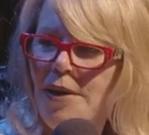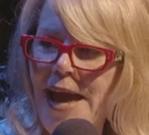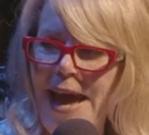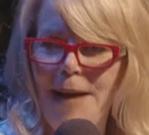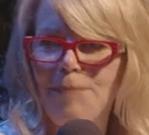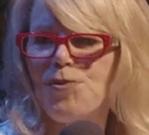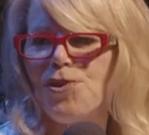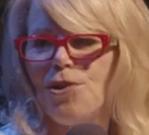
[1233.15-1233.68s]

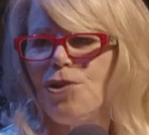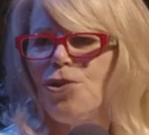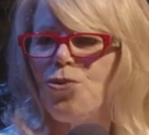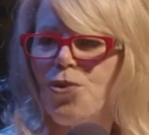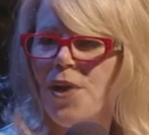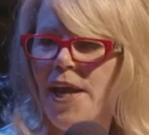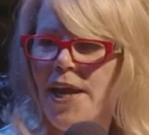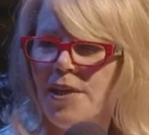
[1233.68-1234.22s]

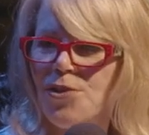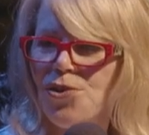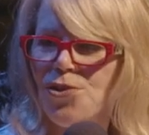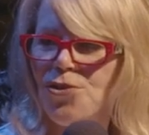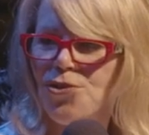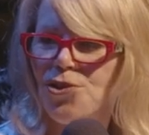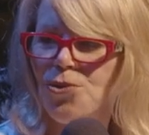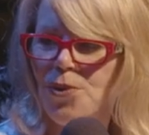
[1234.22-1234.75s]
absolute
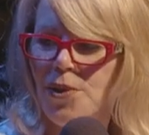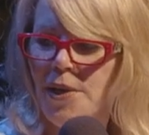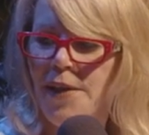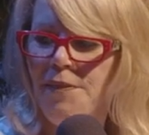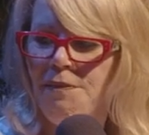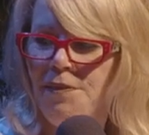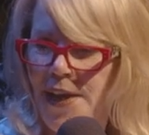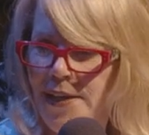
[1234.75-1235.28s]
answer to it,
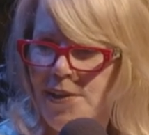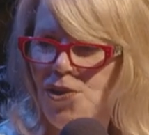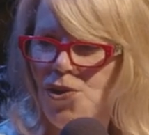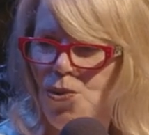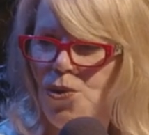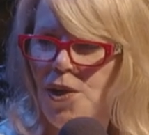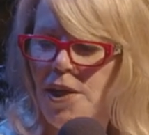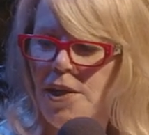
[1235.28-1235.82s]
and that's
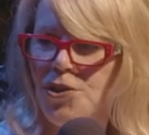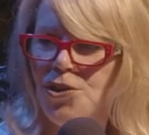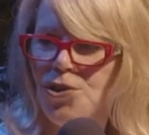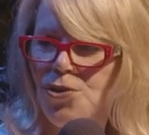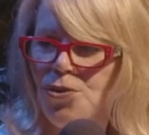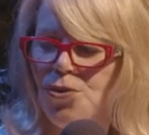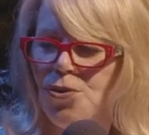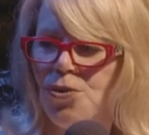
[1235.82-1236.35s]
okay
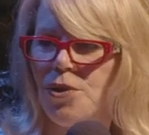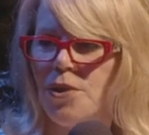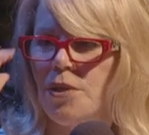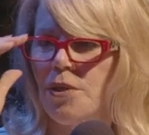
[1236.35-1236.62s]
too?